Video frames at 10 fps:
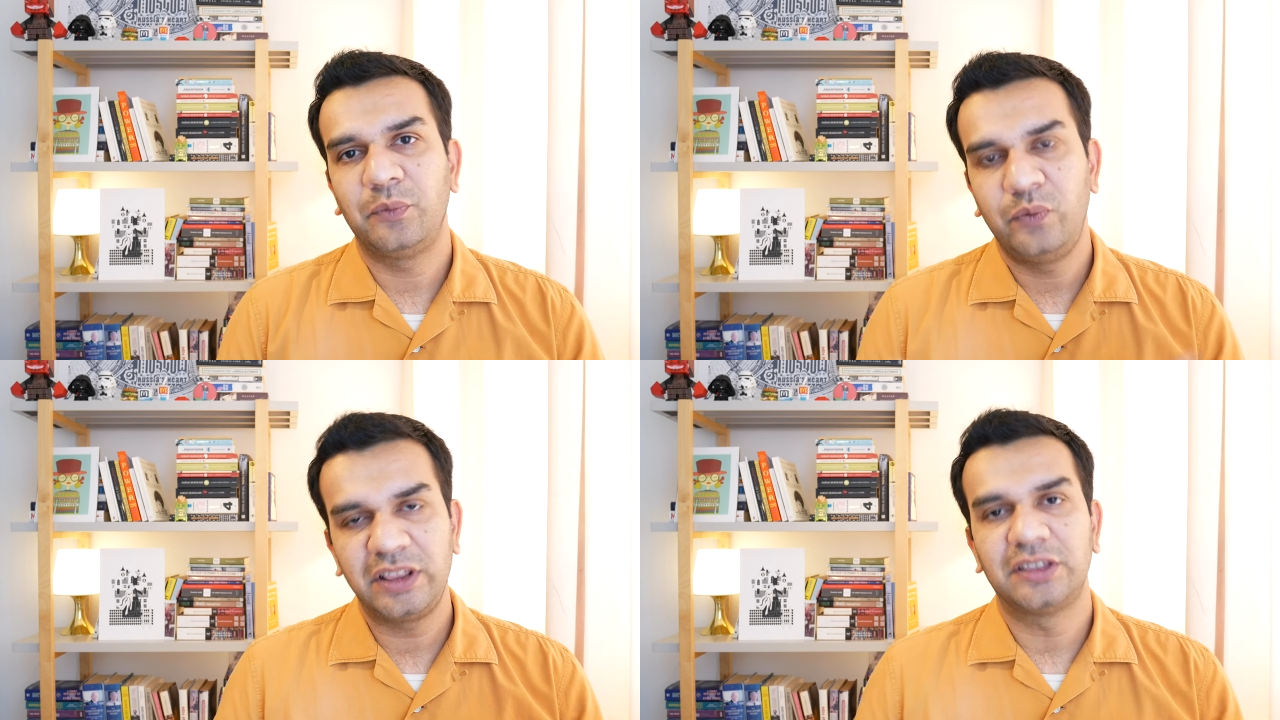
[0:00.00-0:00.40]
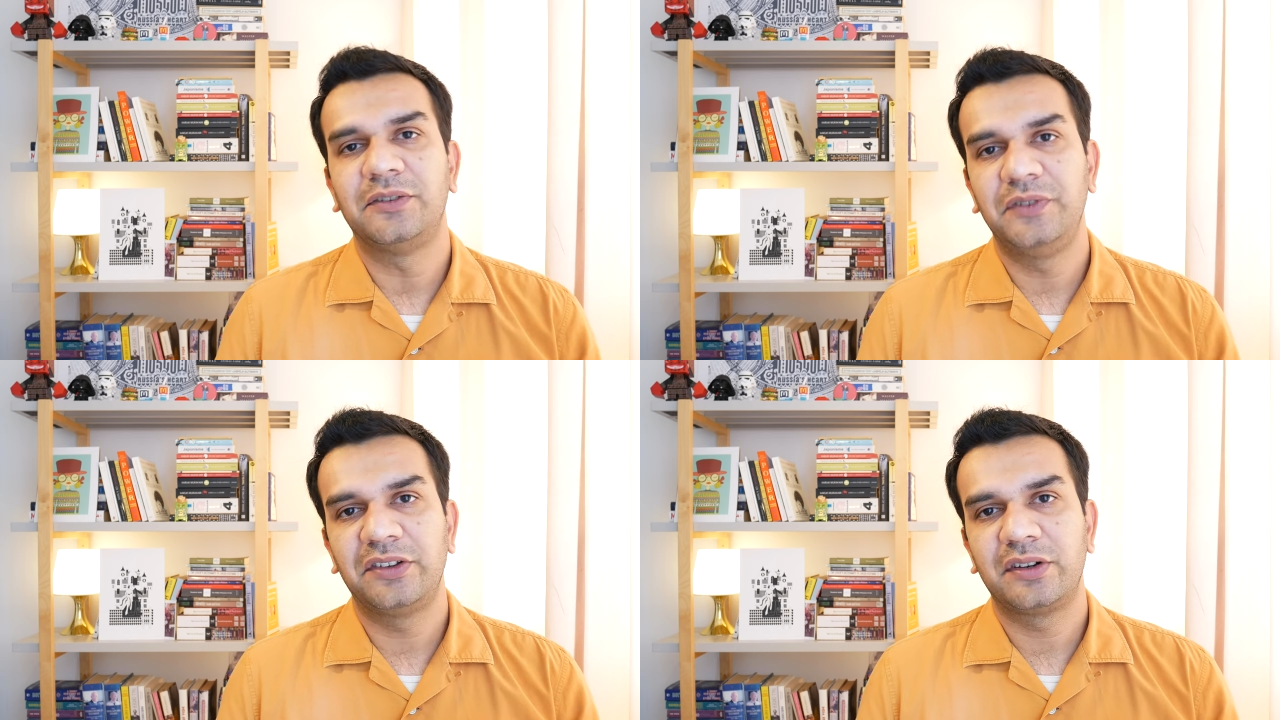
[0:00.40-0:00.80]
width
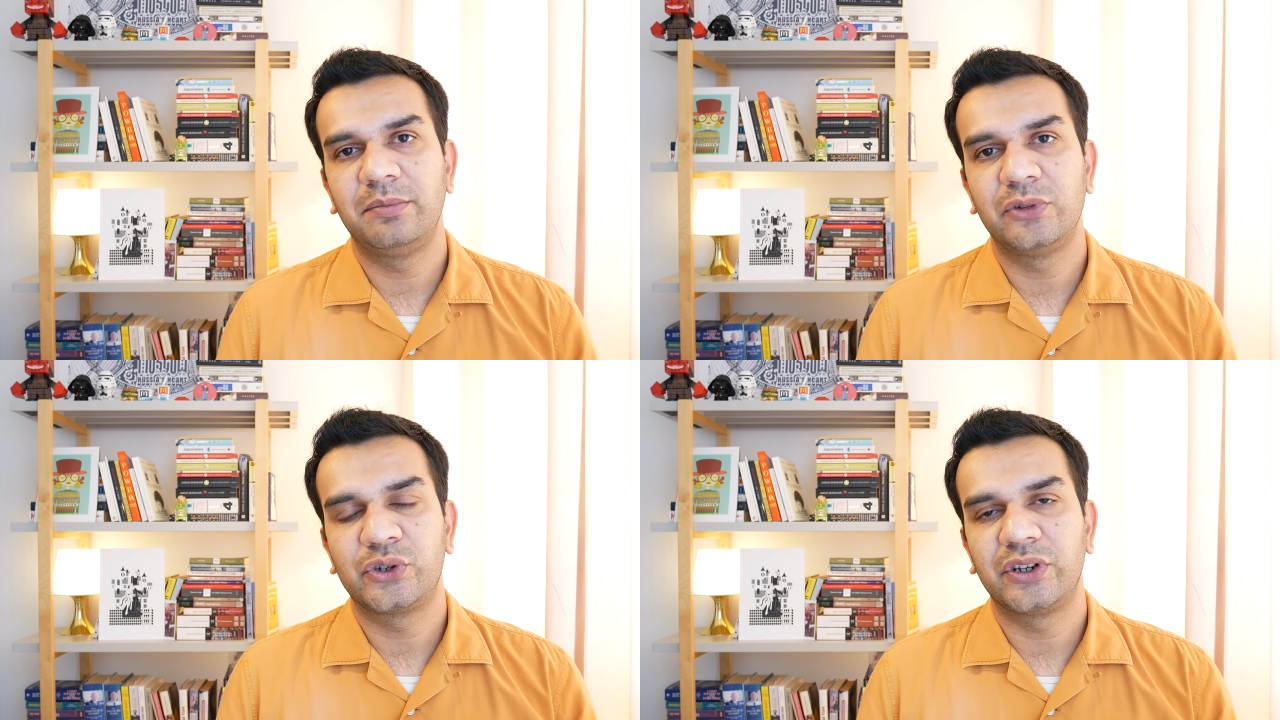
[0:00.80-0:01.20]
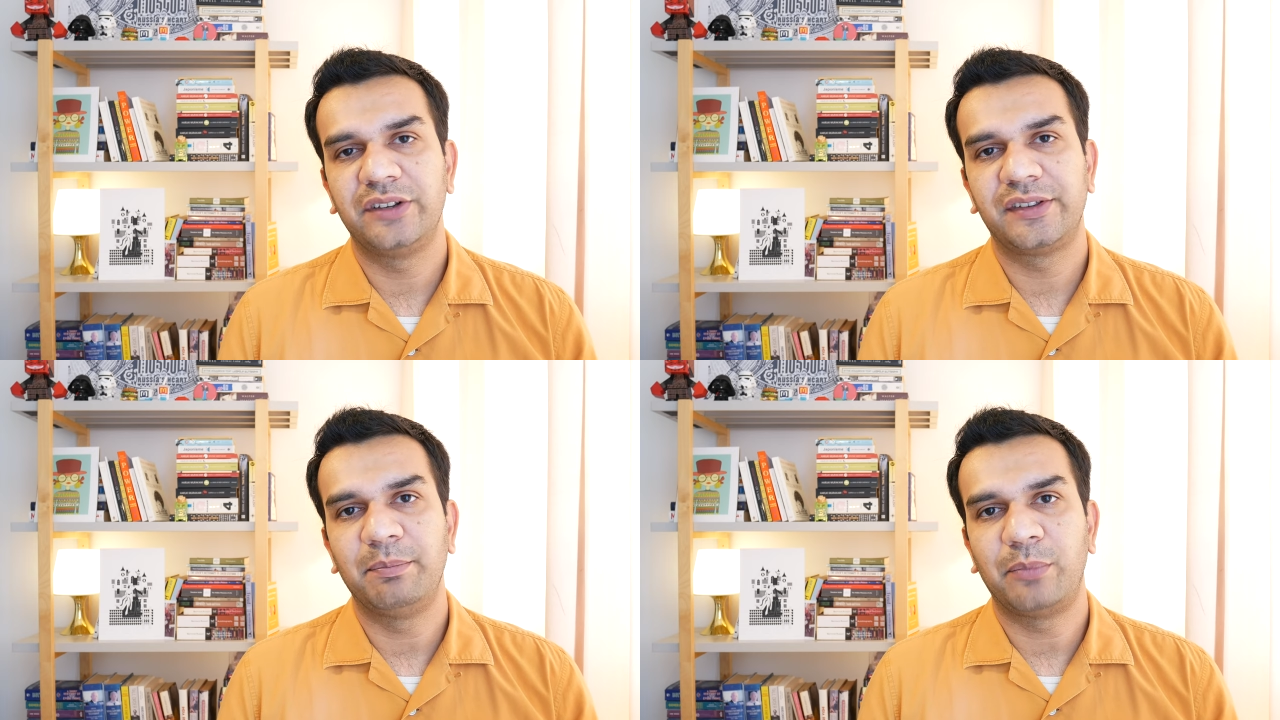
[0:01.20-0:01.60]
of distribution
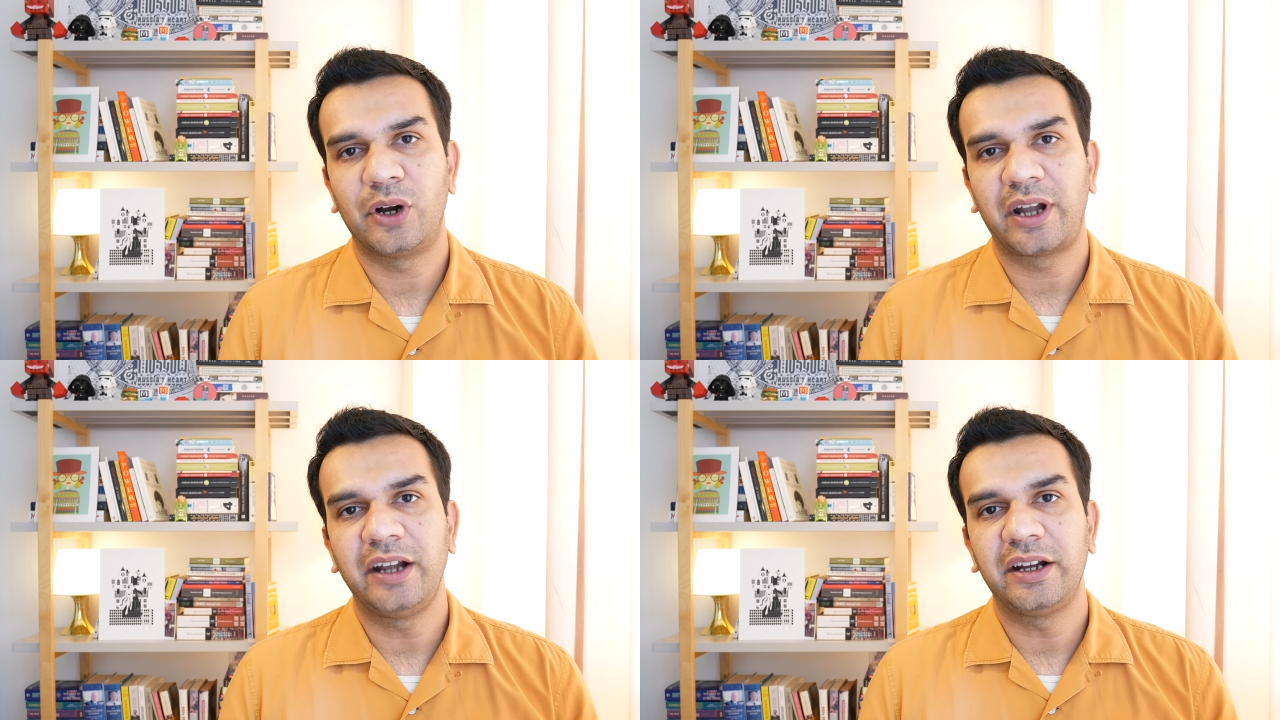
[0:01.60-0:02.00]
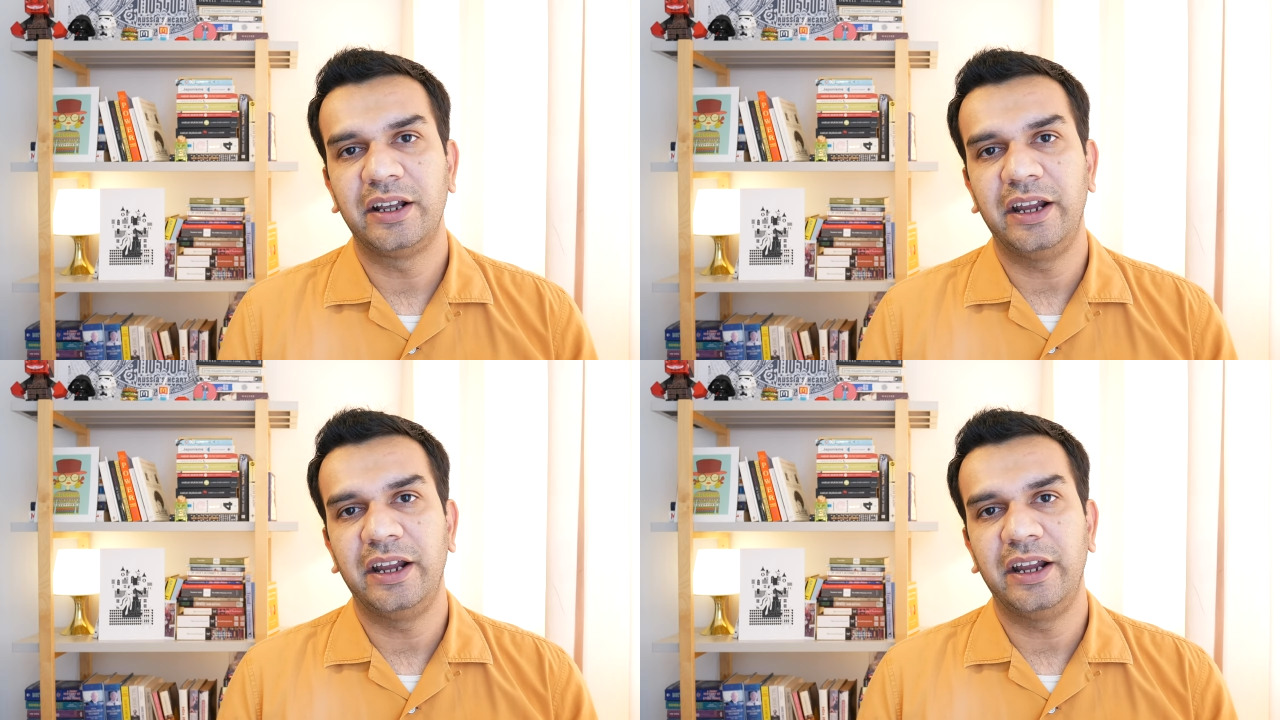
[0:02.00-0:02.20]
is important,